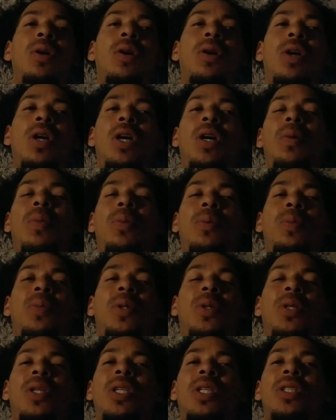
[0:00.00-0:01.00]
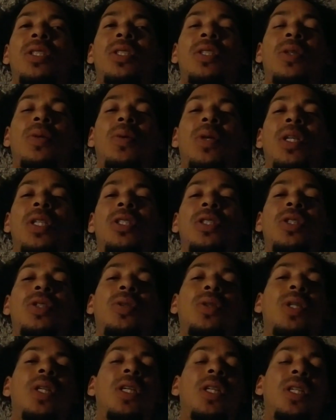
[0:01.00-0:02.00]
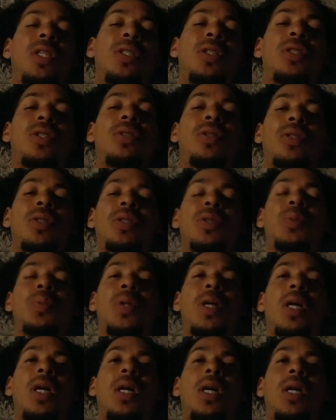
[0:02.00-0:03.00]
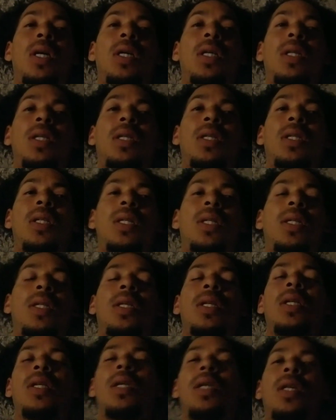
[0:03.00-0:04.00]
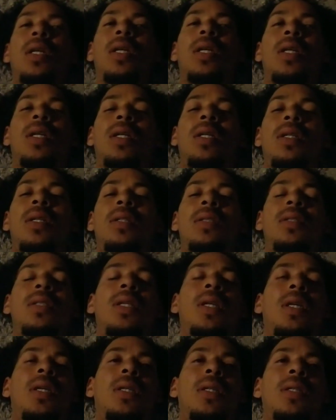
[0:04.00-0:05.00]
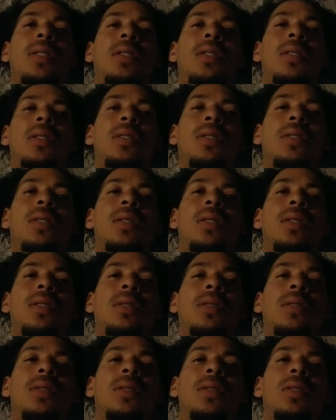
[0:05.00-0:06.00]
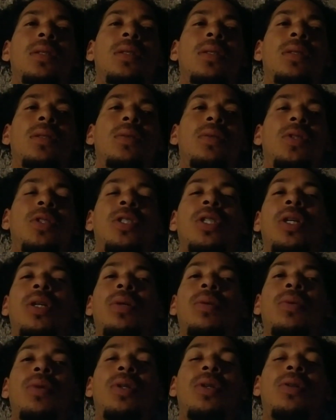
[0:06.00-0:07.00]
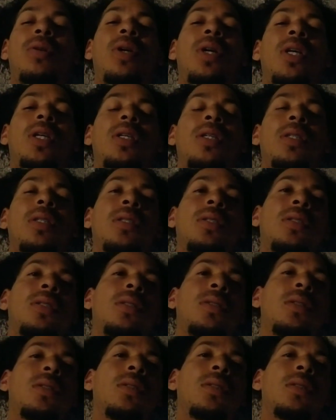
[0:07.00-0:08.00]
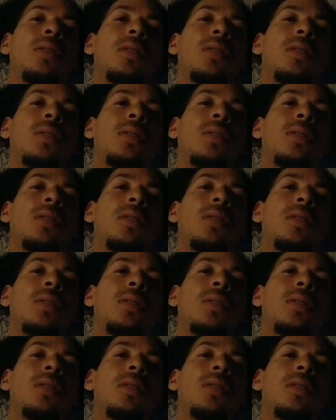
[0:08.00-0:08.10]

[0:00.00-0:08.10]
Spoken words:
or help them the easier way to get into the spot. And yeah, which I don't regret, because